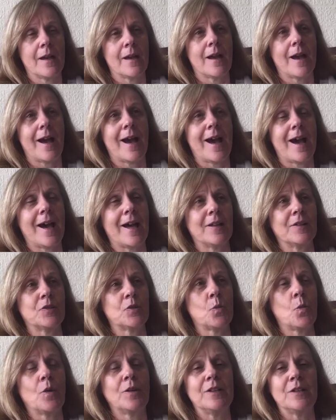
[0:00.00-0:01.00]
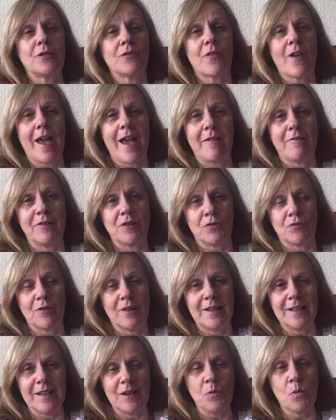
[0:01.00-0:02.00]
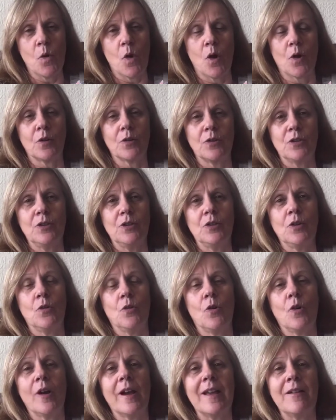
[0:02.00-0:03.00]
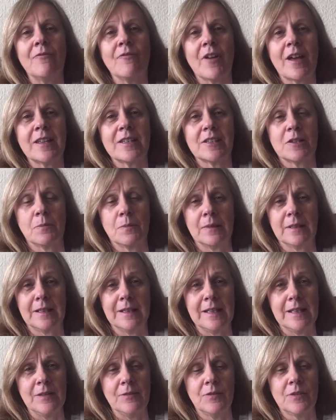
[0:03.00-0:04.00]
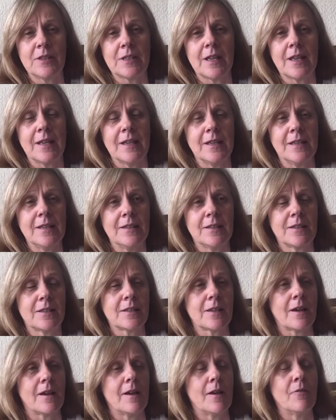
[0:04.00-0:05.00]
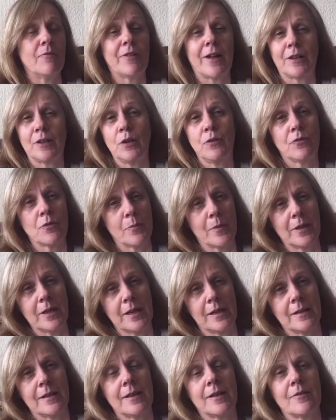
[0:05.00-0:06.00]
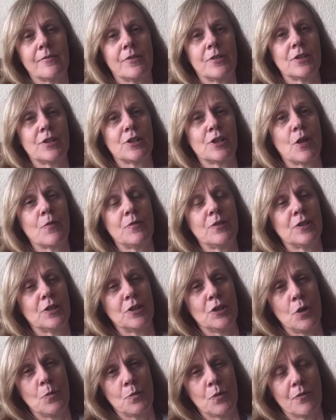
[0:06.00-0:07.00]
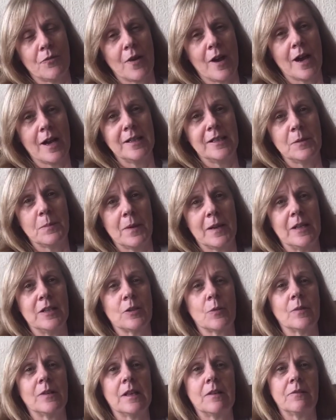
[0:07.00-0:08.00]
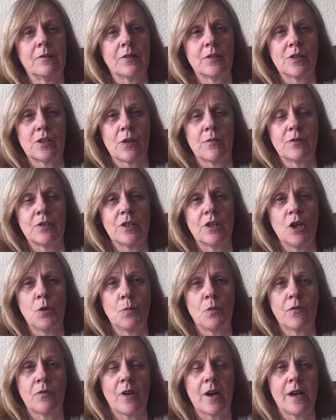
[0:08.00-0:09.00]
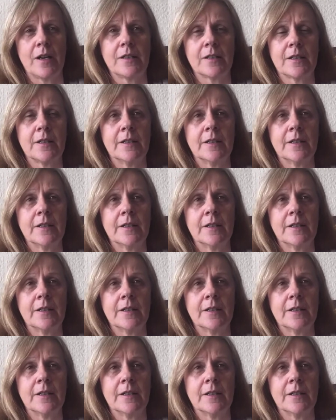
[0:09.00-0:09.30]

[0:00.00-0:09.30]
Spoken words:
And what is fair is really what your investor believes is value for money for the service that you provide, depending on the level of service that you provide.